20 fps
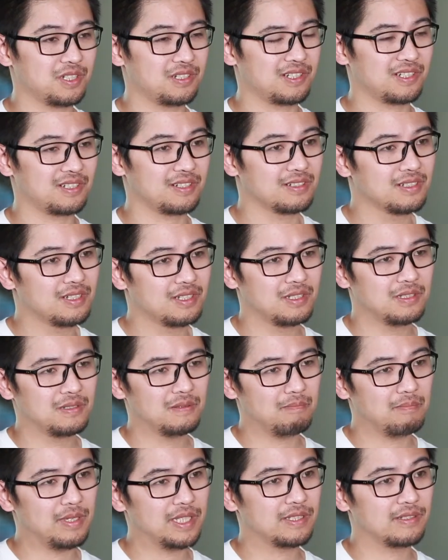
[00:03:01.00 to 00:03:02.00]
We are
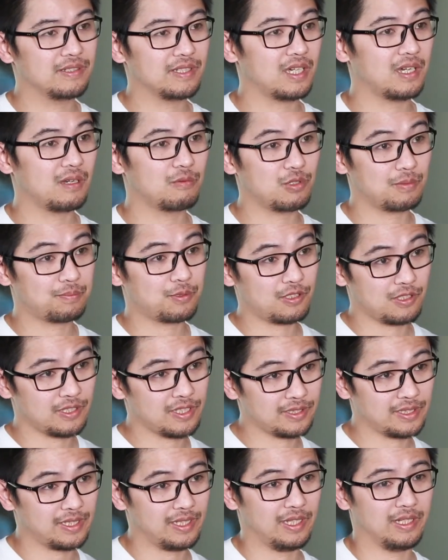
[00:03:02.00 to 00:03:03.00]
making the hardware
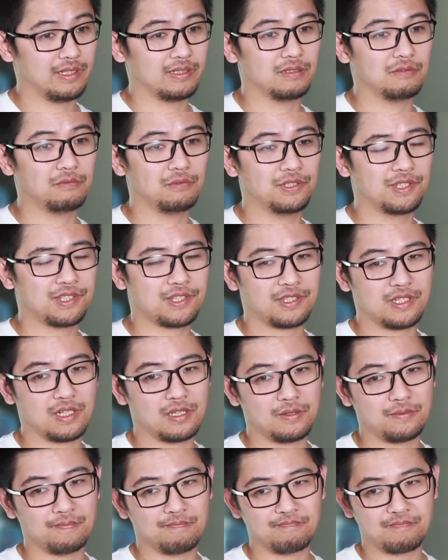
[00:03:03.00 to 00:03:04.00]
product, and we
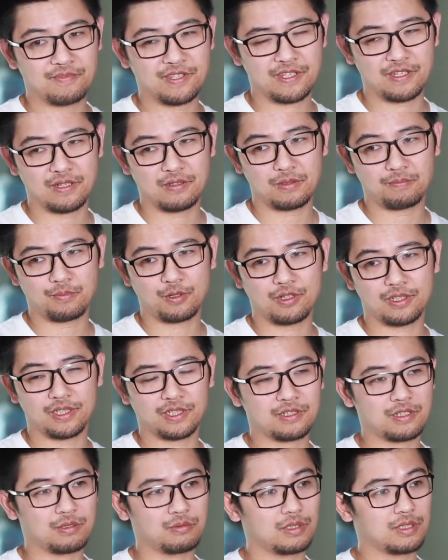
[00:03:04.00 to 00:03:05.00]
sell the
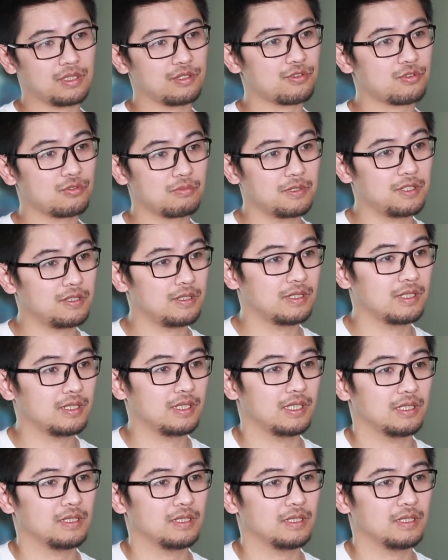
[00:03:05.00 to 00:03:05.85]
product to the consumer.